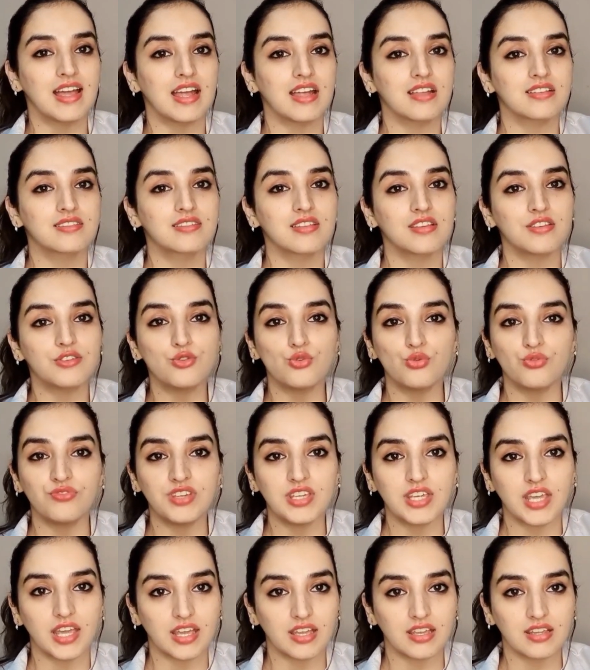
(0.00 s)
It's the
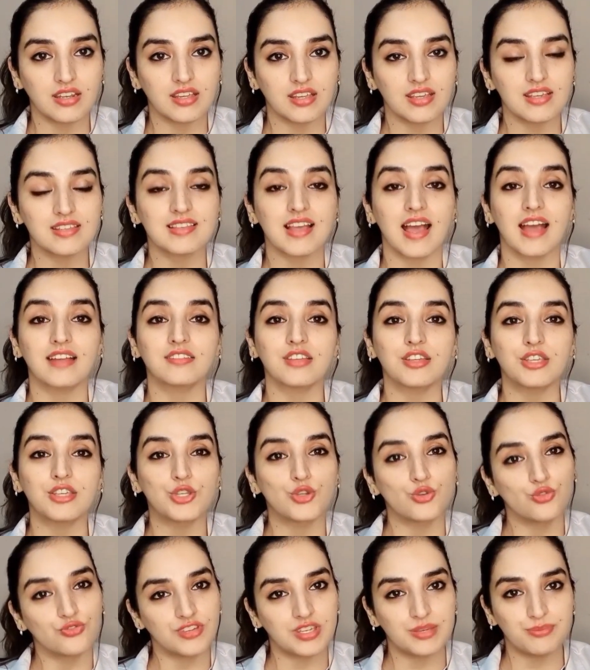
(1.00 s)
UVA rays and
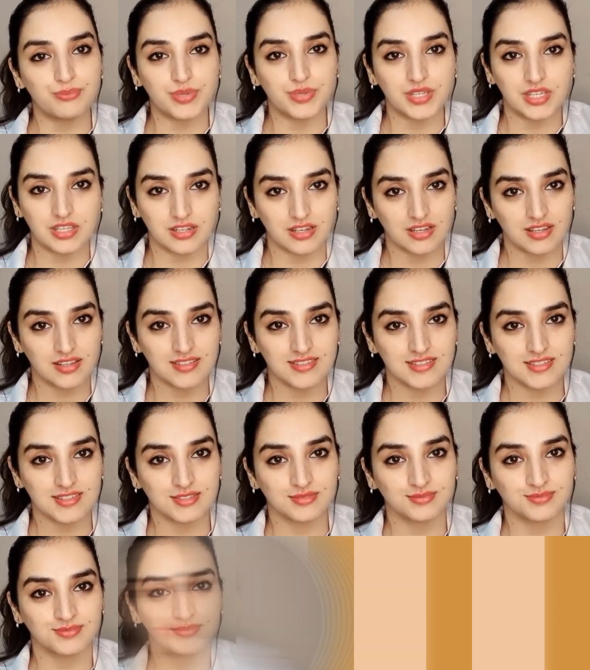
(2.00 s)
the UVB rays.
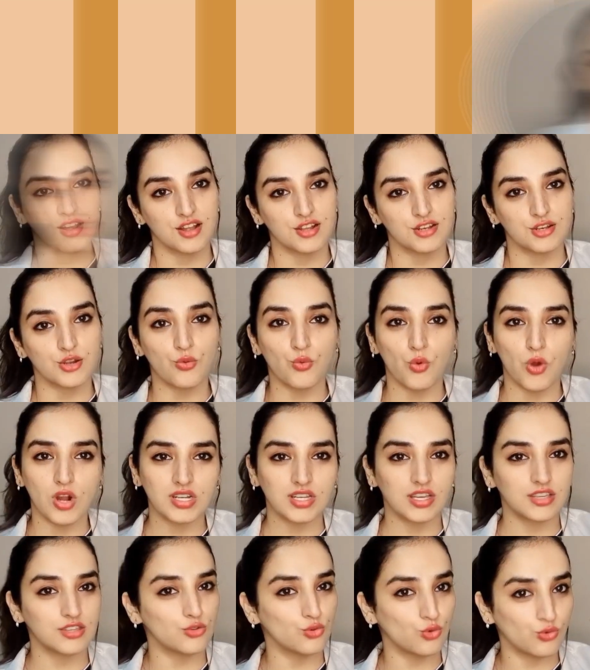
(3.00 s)
Now,
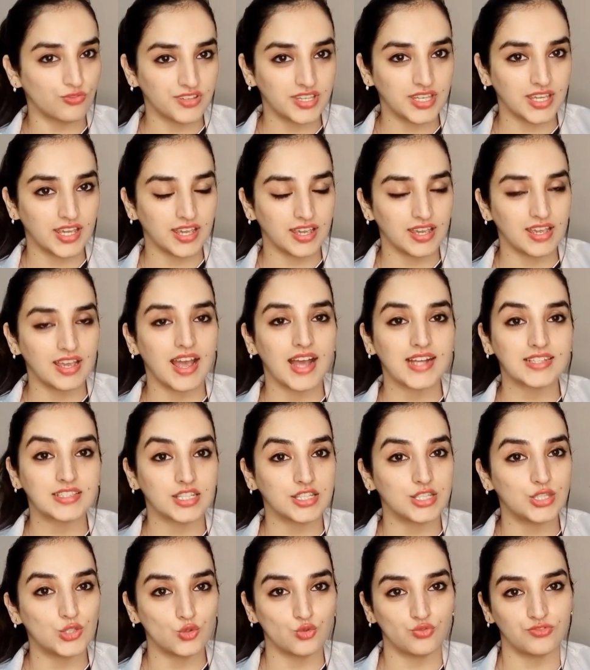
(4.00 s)
what are UVA and
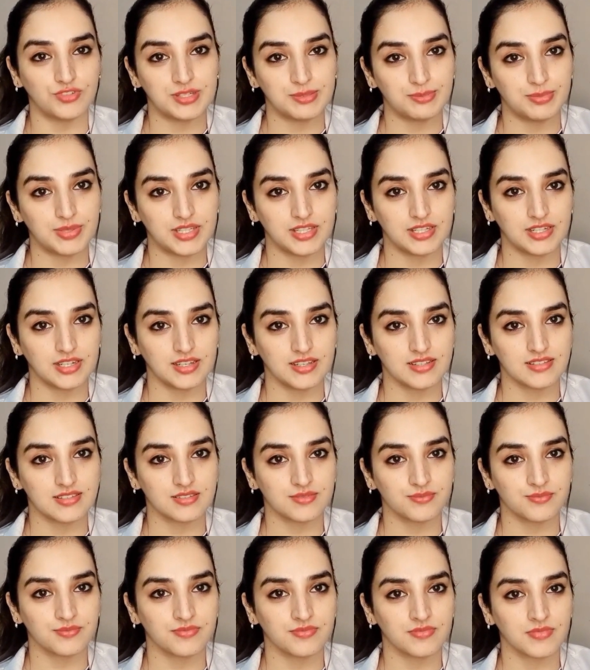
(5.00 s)
the UVB rays?
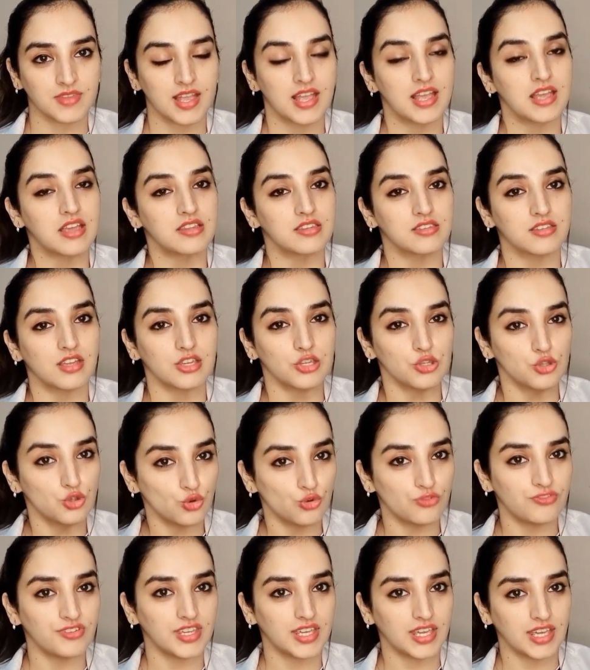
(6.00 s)
The
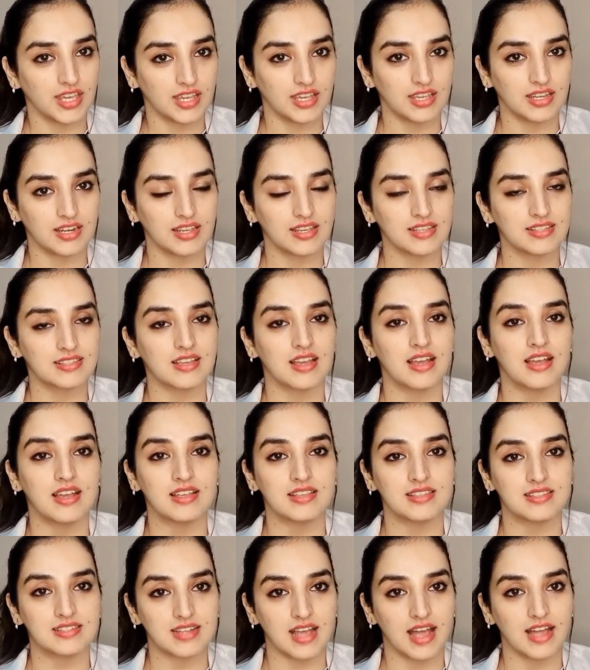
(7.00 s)
UVA rays
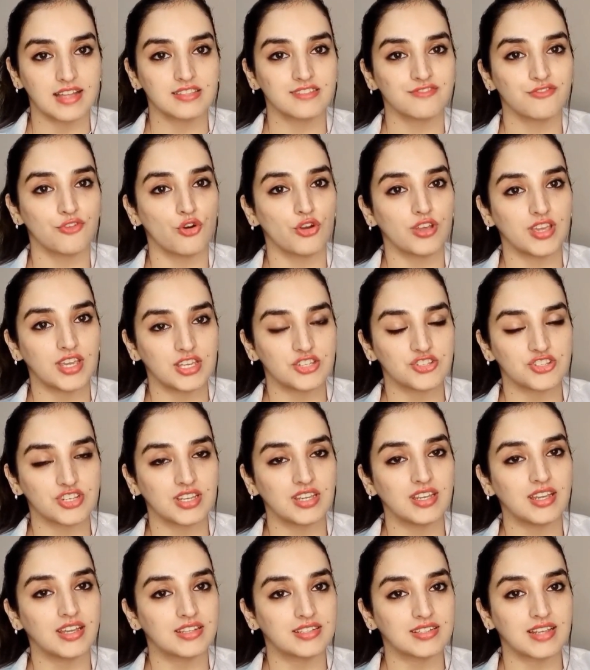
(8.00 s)
stands for
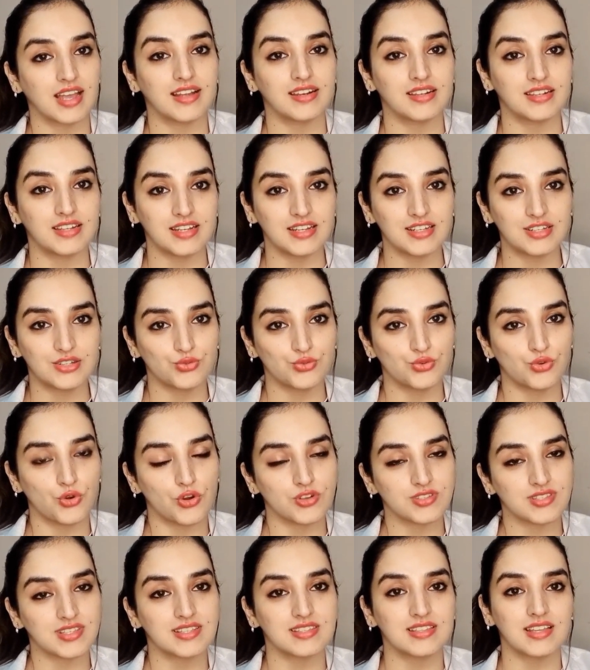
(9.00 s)
aging. It can lead to
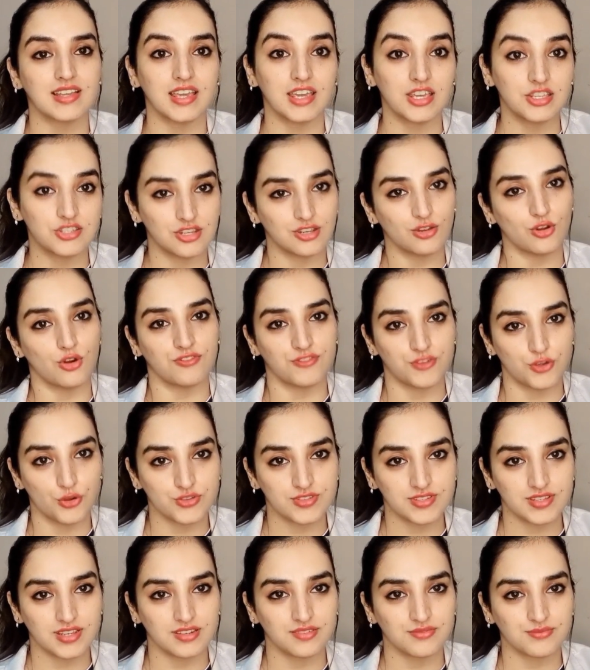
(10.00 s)
causing the aging of
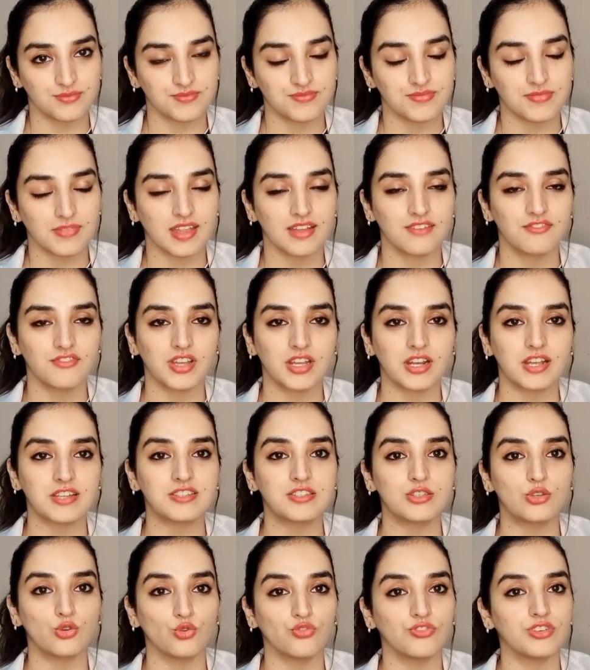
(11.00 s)
your skin,
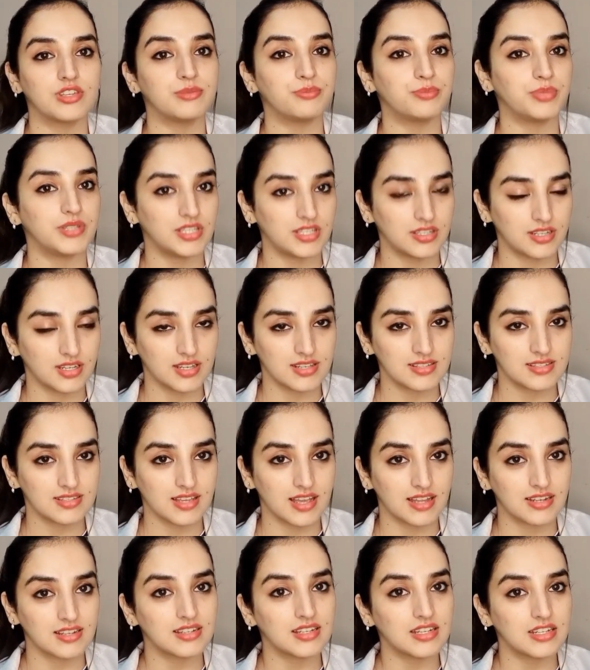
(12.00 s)
whereas UVB rays
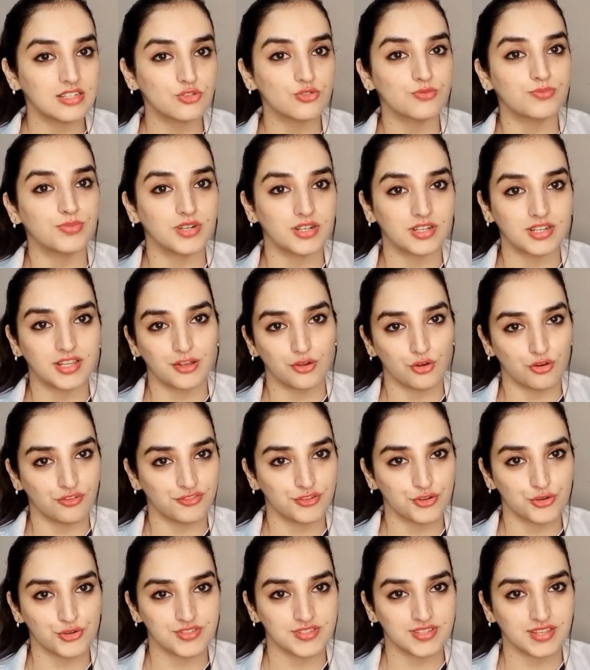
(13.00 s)
can lead to burning
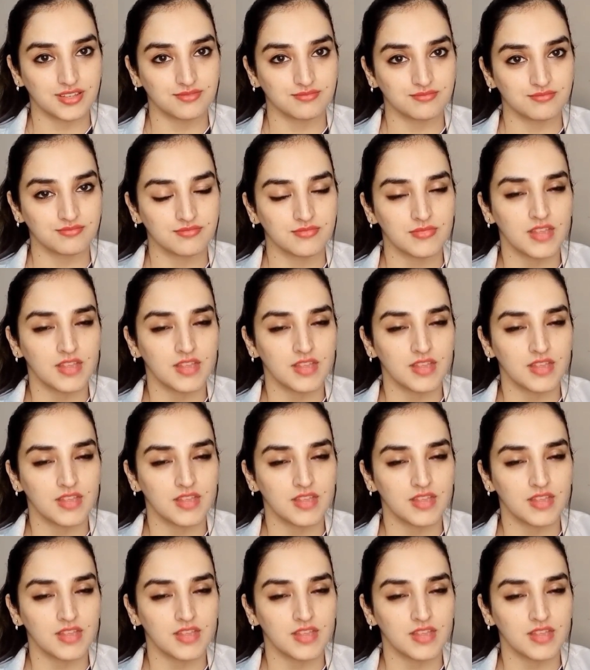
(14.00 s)
of your skin.